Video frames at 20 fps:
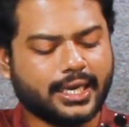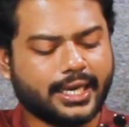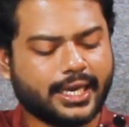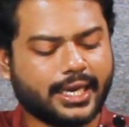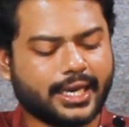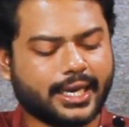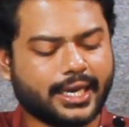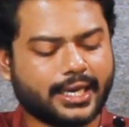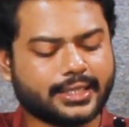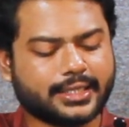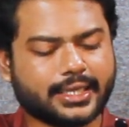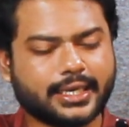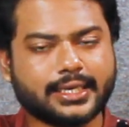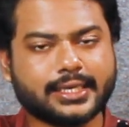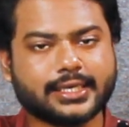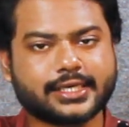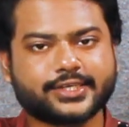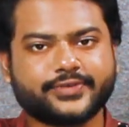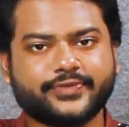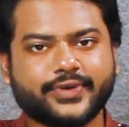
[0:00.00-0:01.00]
and the
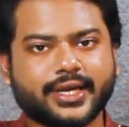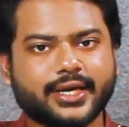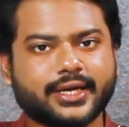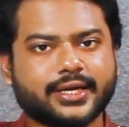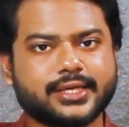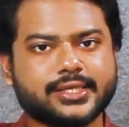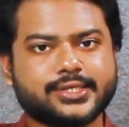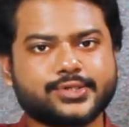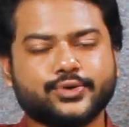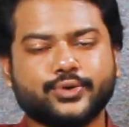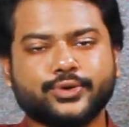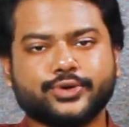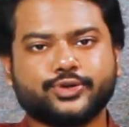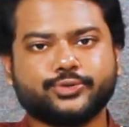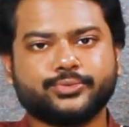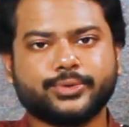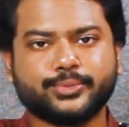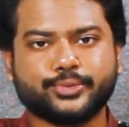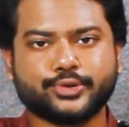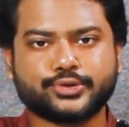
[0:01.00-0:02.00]
index finger is going
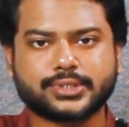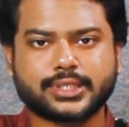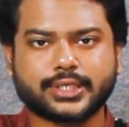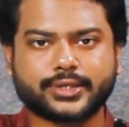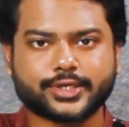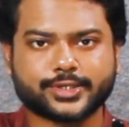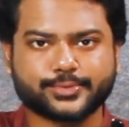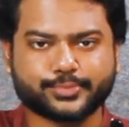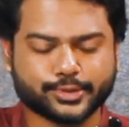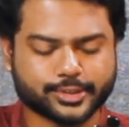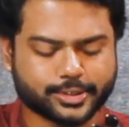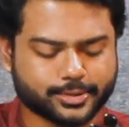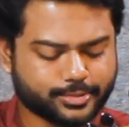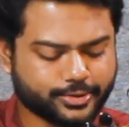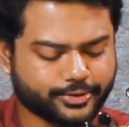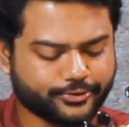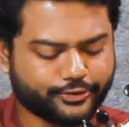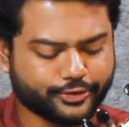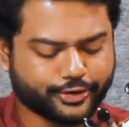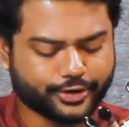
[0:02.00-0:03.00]
to be mostly
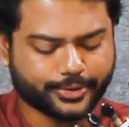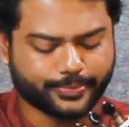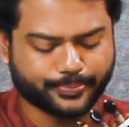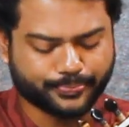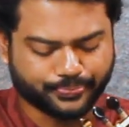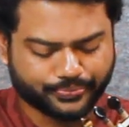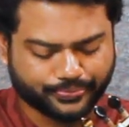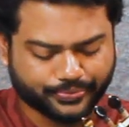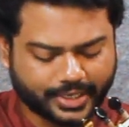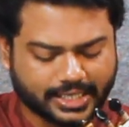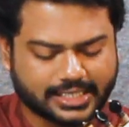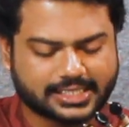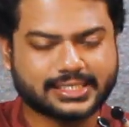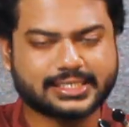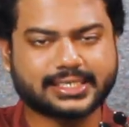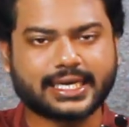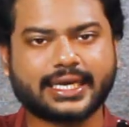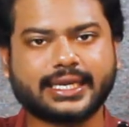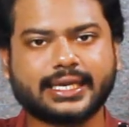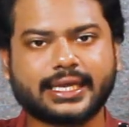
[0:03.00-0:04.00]
responsible for
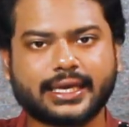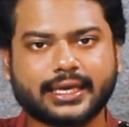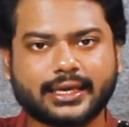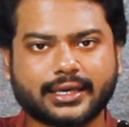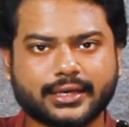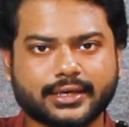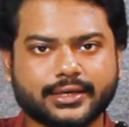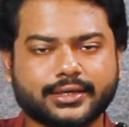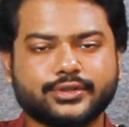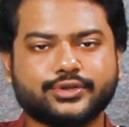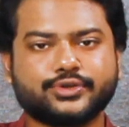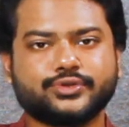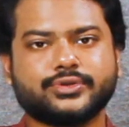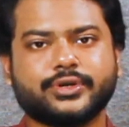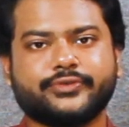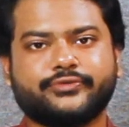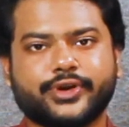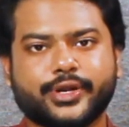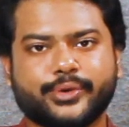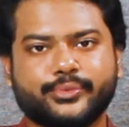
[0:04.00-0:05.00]
sliding through
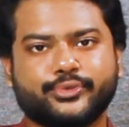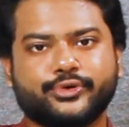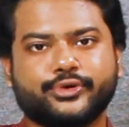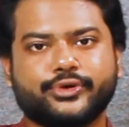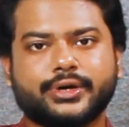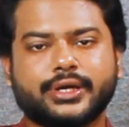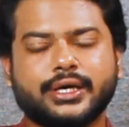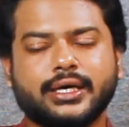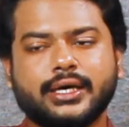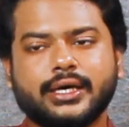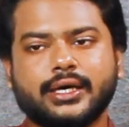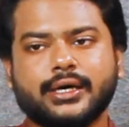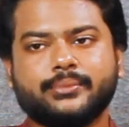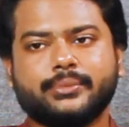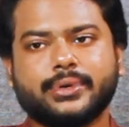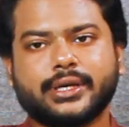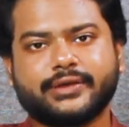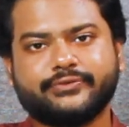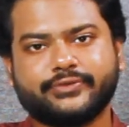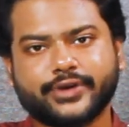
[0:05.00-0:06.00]
the fretboard.
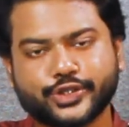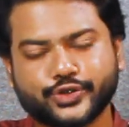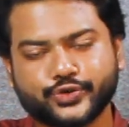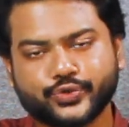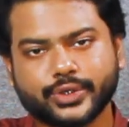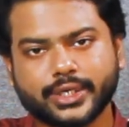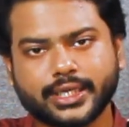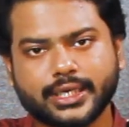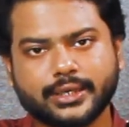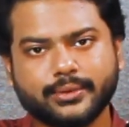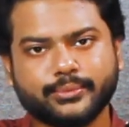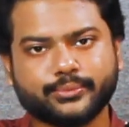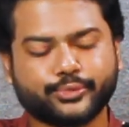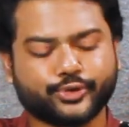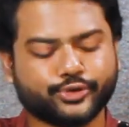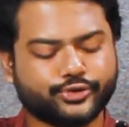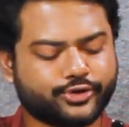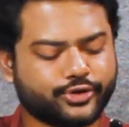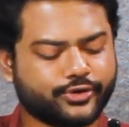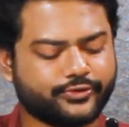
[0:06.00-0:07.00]
But eventually
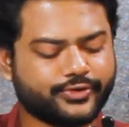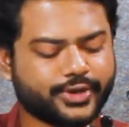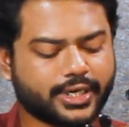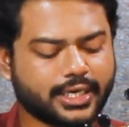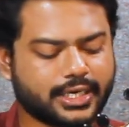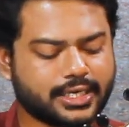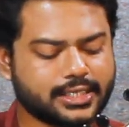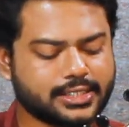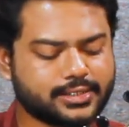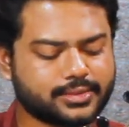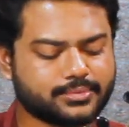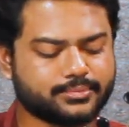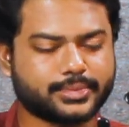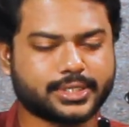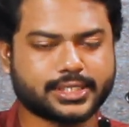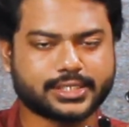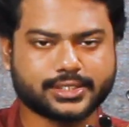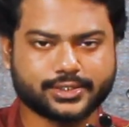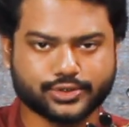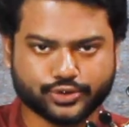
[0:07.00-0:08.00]
both your fingers
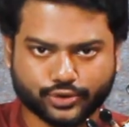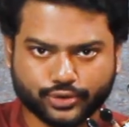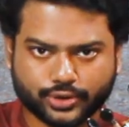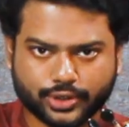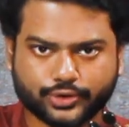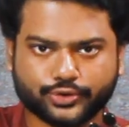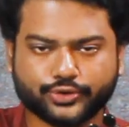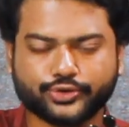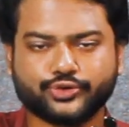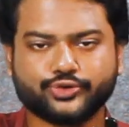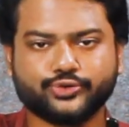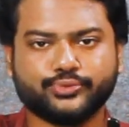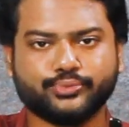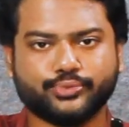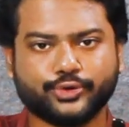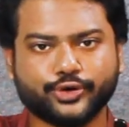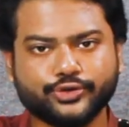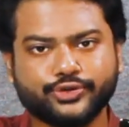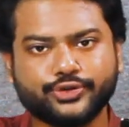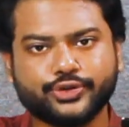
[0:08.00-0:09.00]
must know how to do
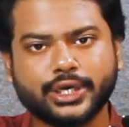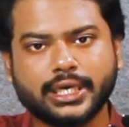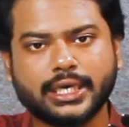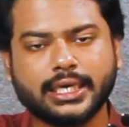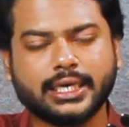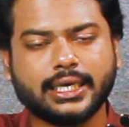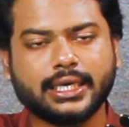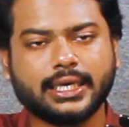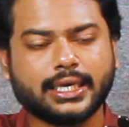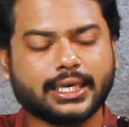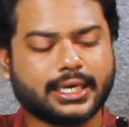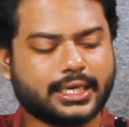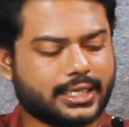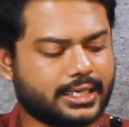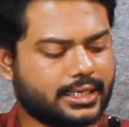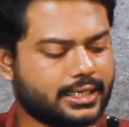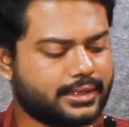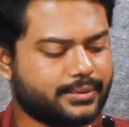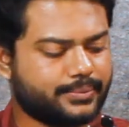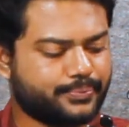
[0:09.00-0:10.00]
both.
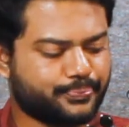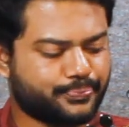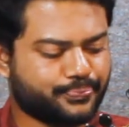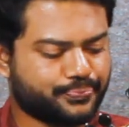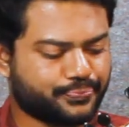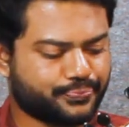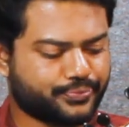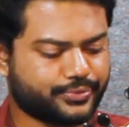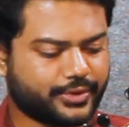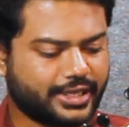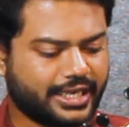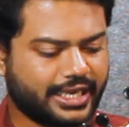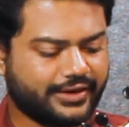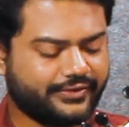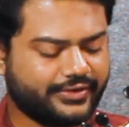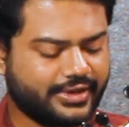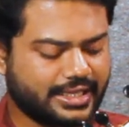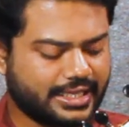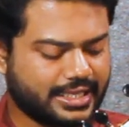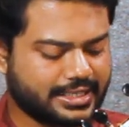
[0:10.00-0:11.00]

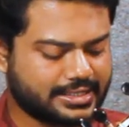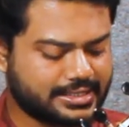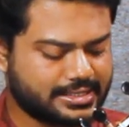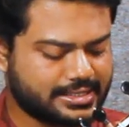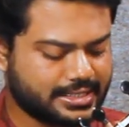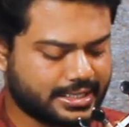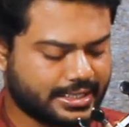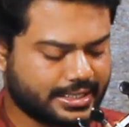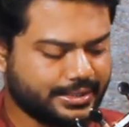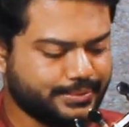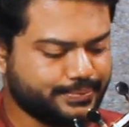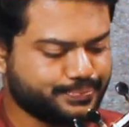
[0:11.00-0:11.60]
Having that said,